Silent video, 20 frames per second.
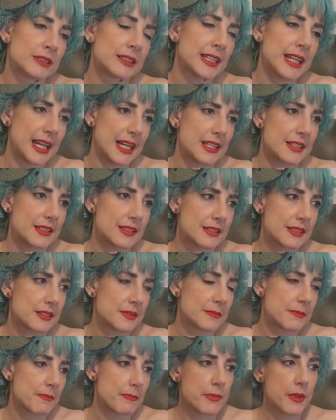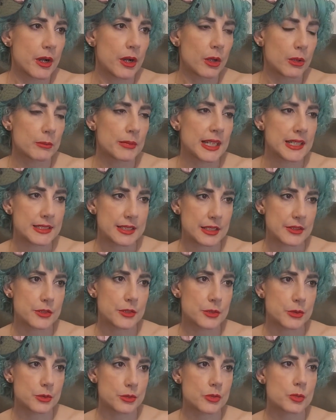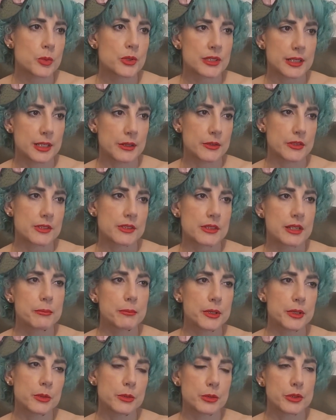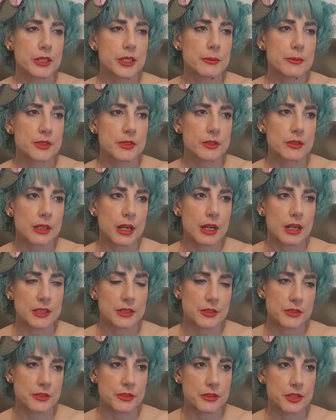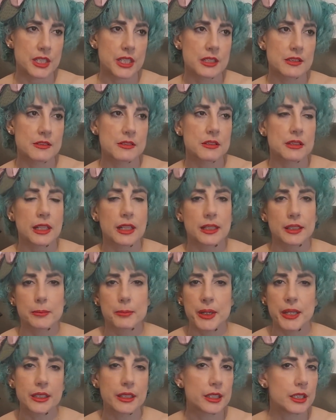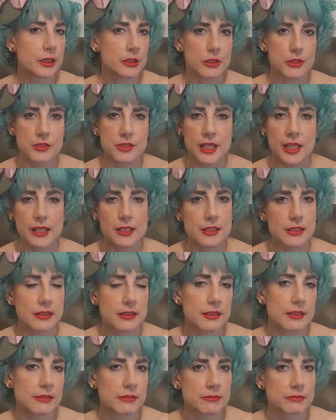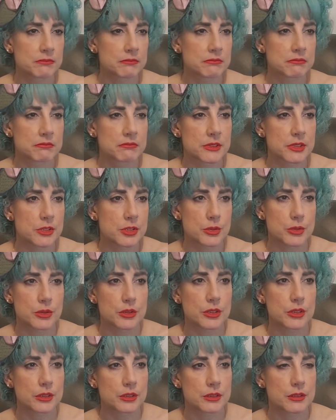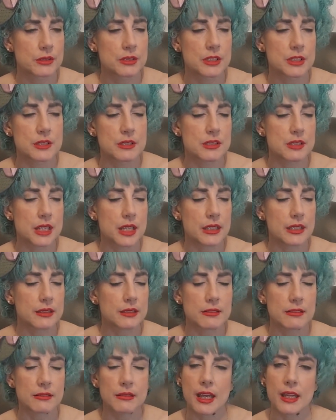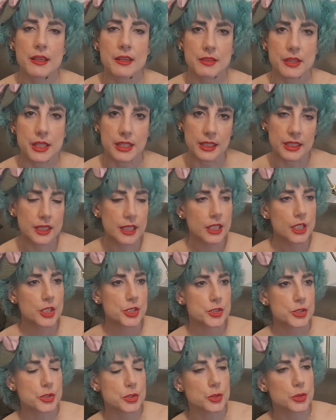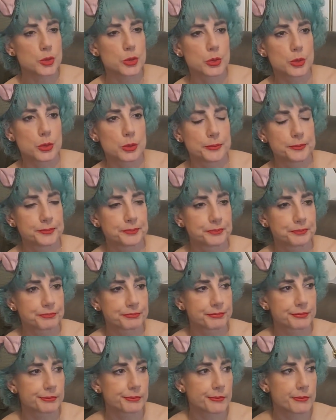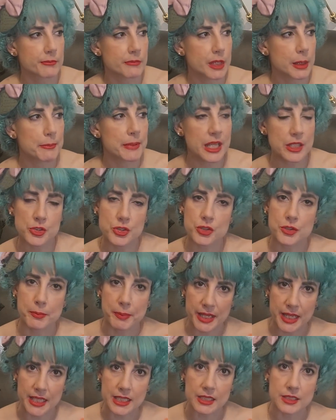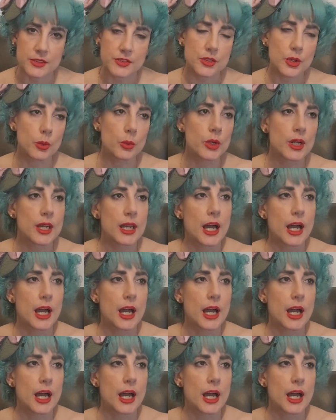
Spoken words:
get all my tattoos without numbing creams or other things like painkillers. I didn't take anything to manage the pain. So